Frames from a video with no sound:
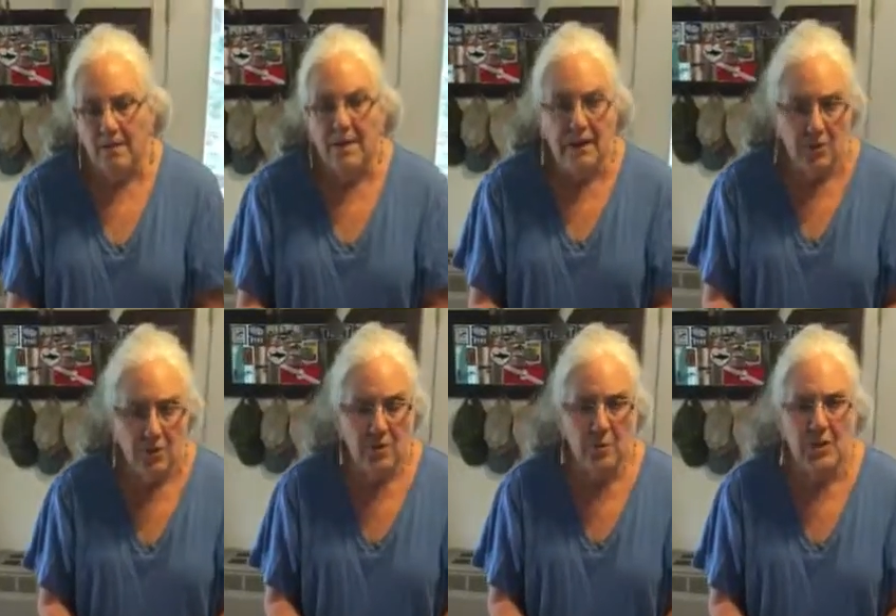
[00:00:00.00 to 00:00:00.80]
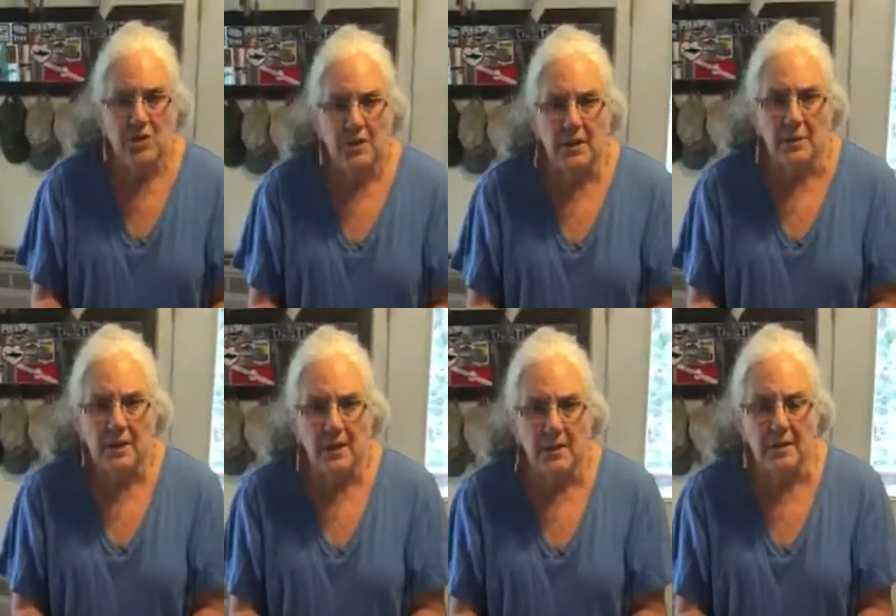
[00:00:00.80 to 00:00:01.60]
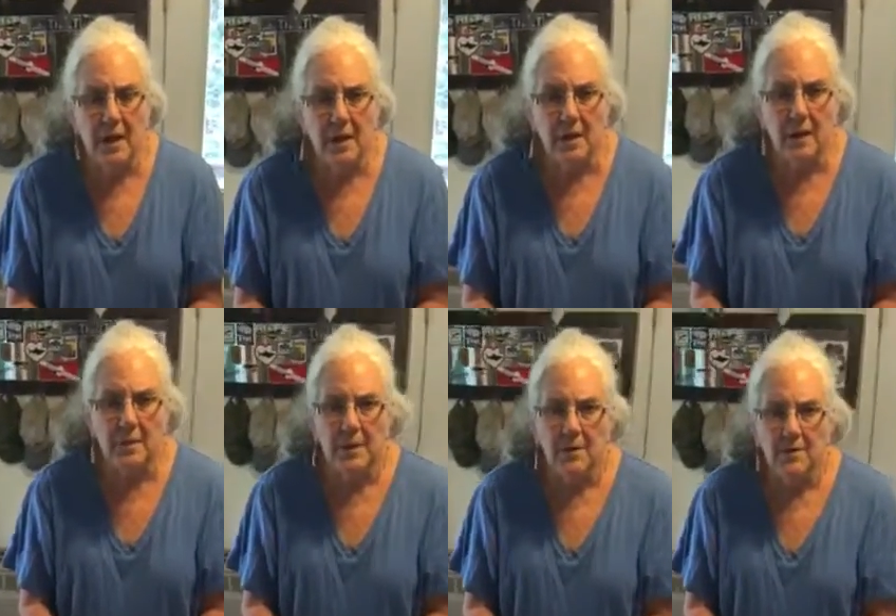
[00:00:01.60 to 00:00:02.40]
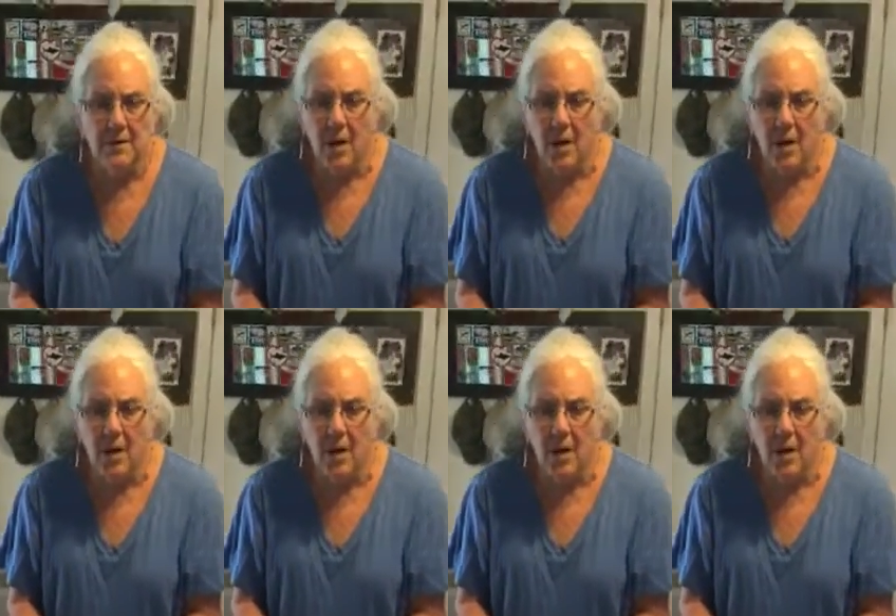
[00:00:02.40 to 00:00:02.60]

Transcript: Vancouver, British Columbia dyeing company,